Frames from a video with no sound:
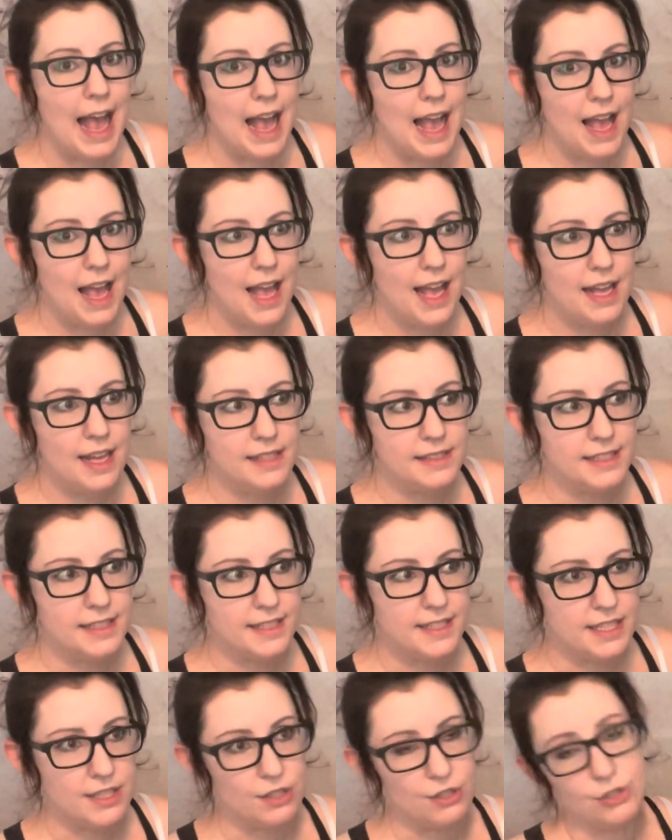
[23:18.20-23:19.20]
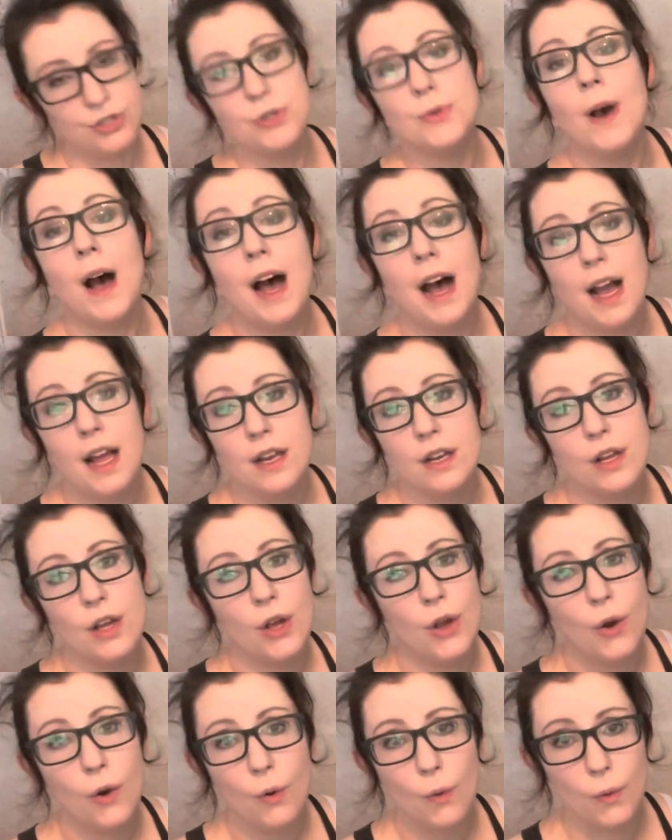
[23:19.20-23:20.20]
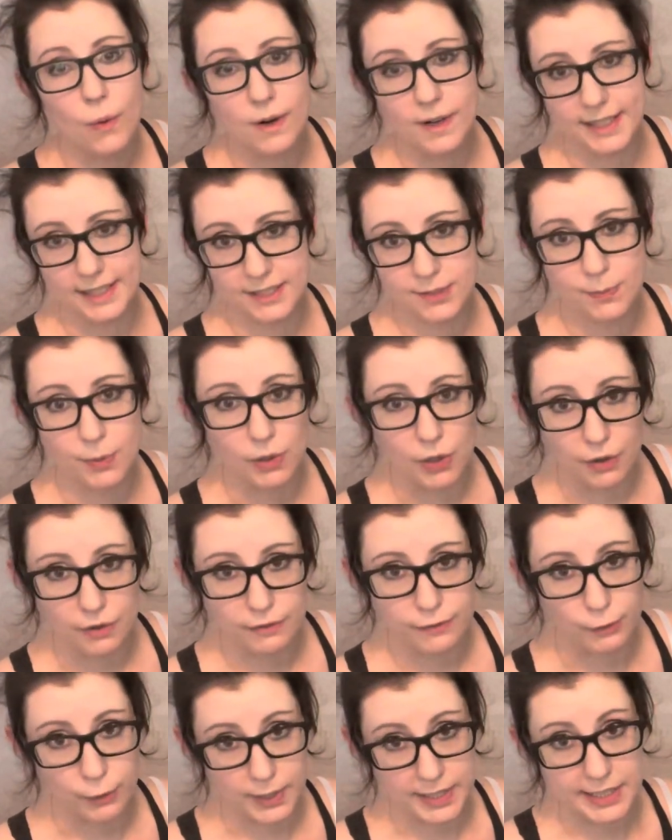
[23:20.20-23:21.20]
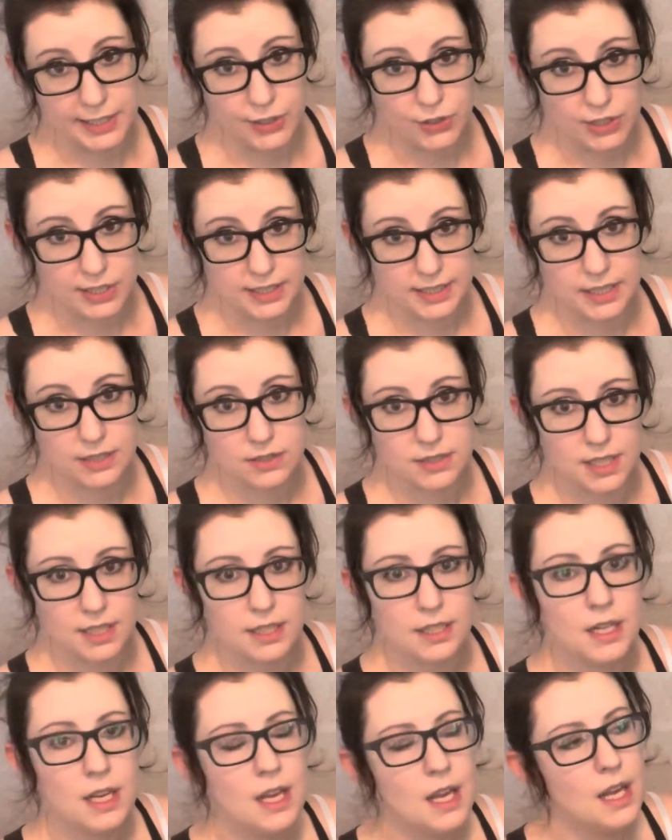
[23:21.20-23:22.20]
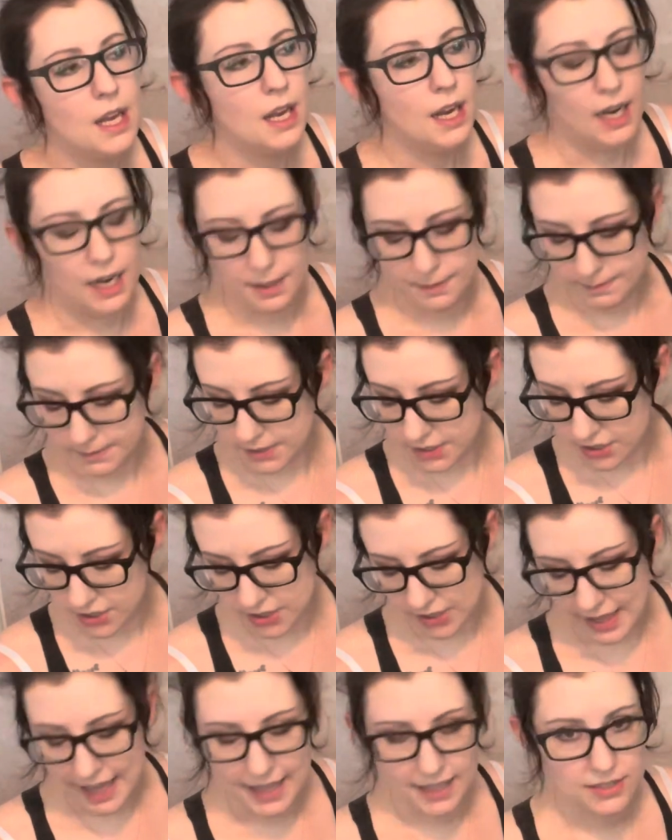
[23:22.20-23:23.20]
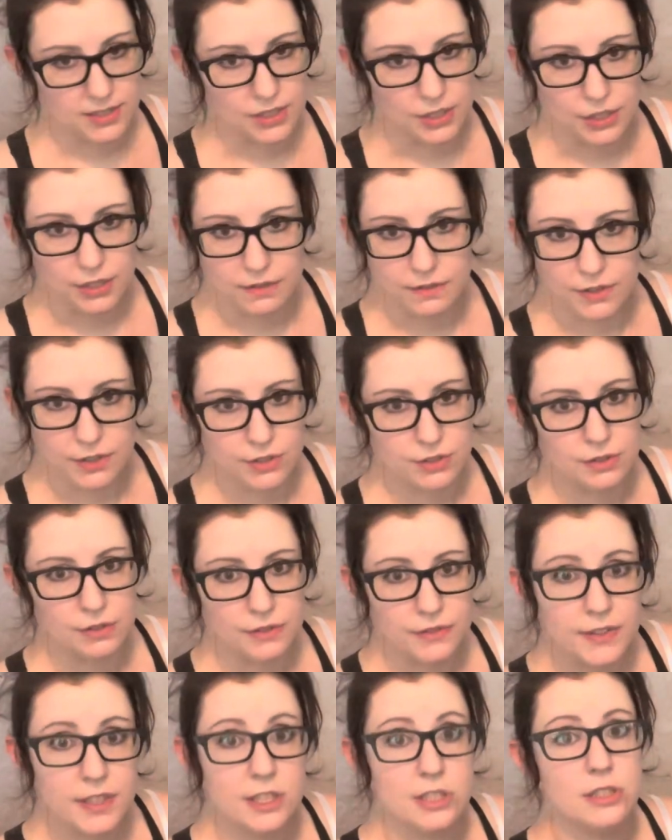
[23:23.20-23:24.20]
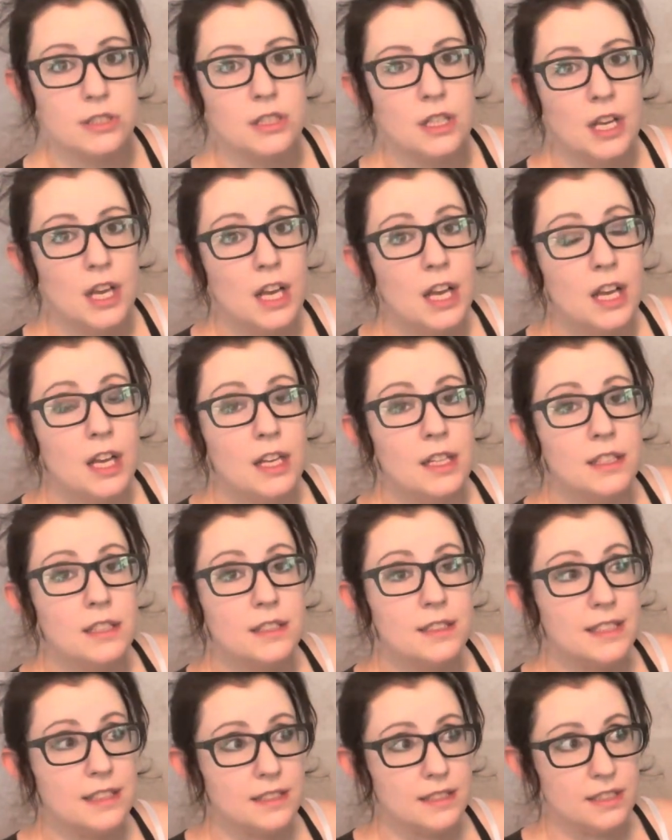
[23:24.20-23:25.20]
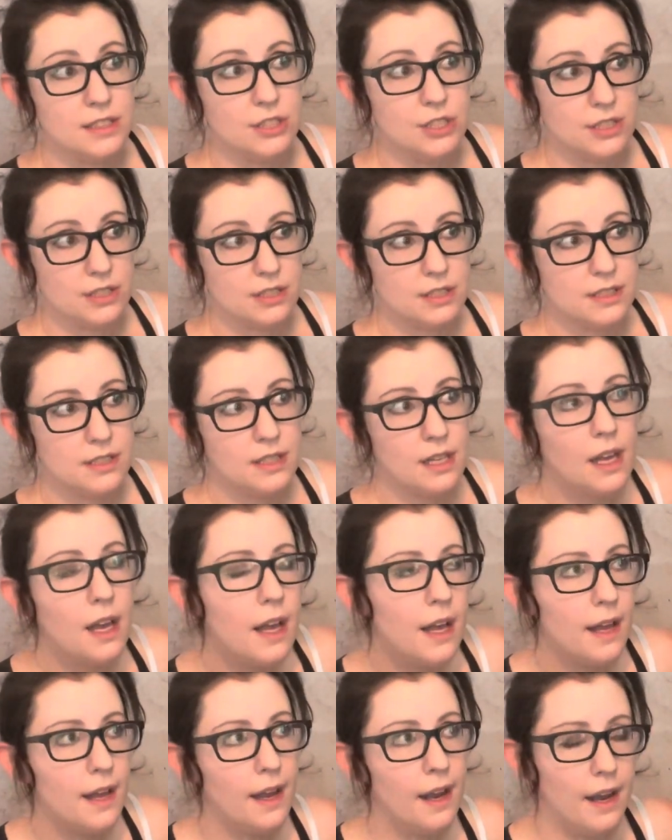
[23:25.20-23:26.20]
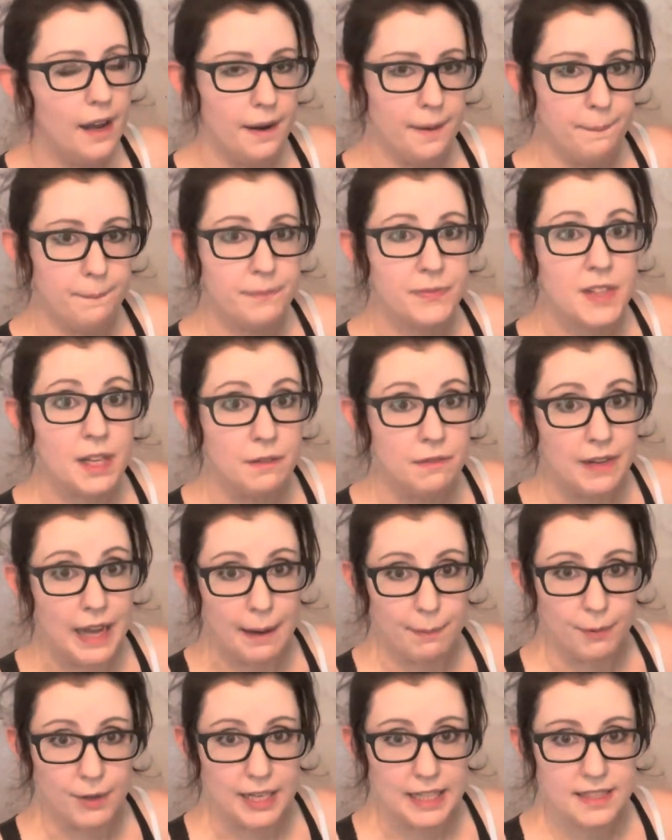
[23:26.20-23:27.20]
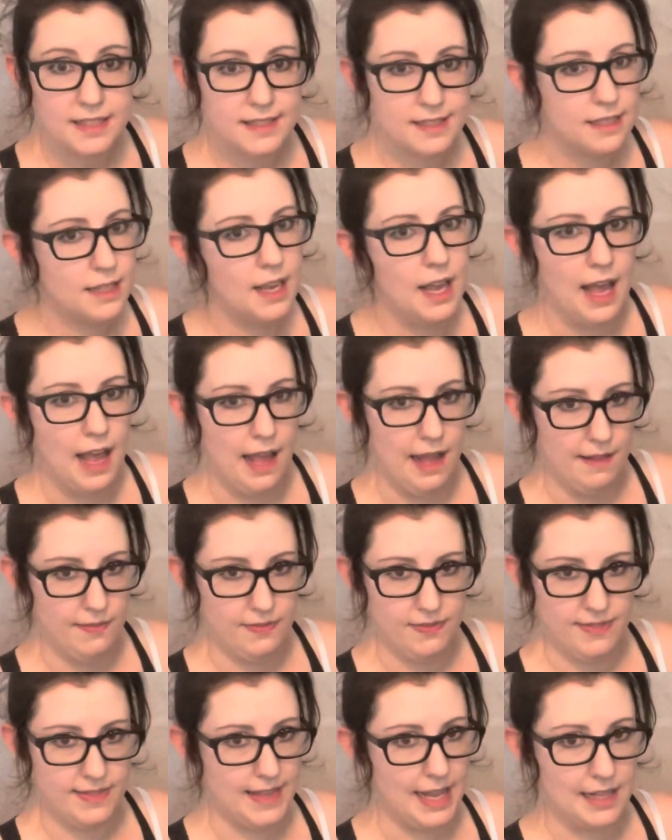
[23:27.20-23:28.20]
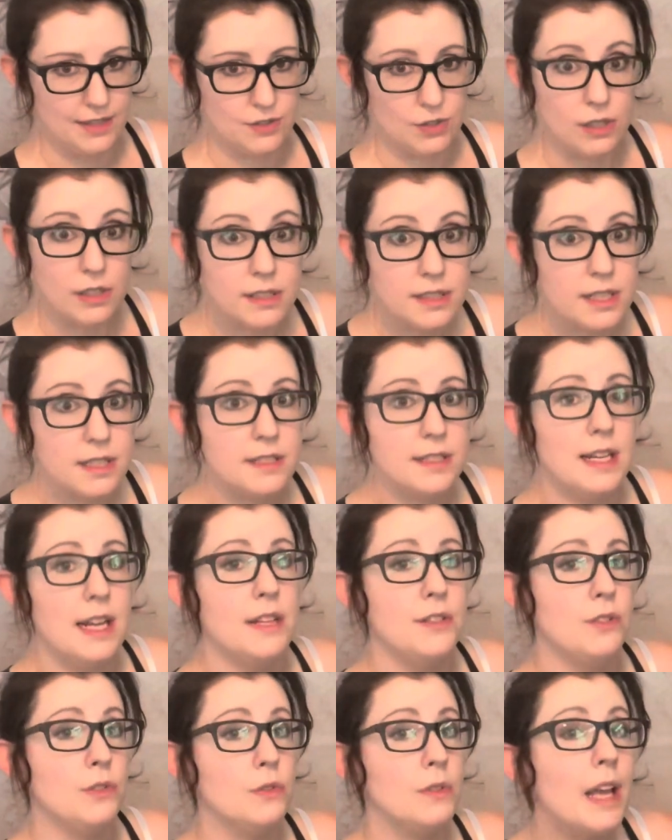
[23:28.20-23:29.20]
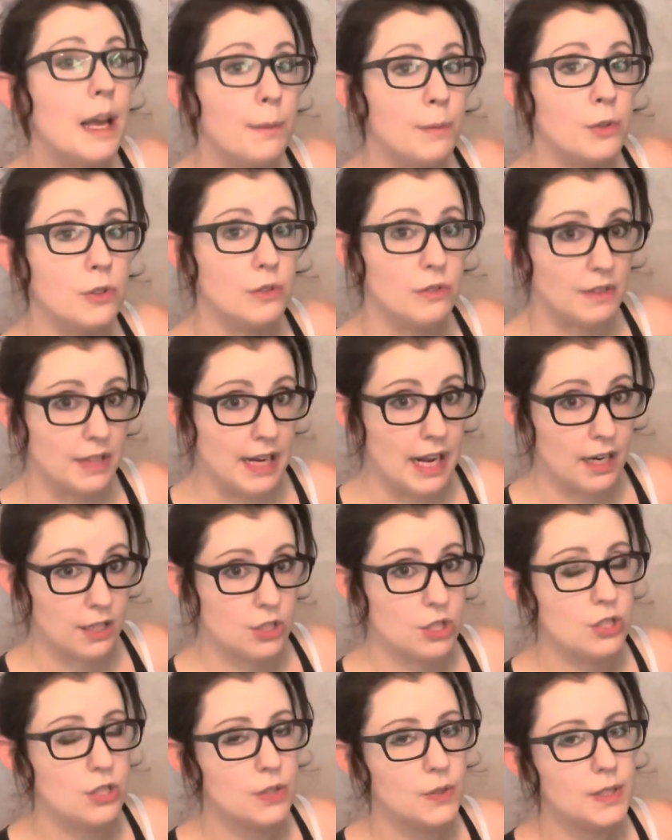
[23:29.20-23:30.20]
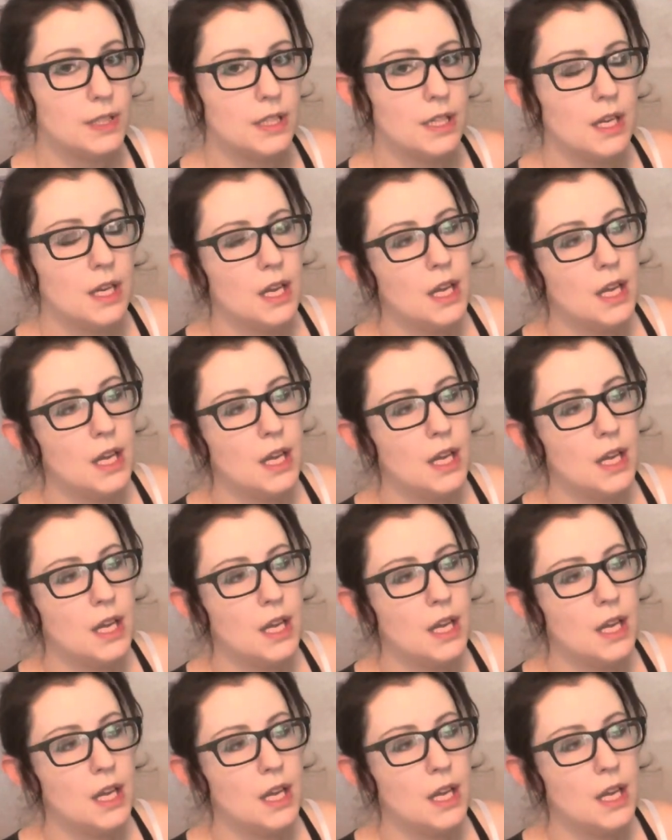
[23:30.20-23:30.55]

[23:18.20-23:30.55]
and it's either too hot or it's below 40 degrees outside. Because shellac's a good versatile finish since it just evaporates, and that's all it does. It has no chemical reaction to it.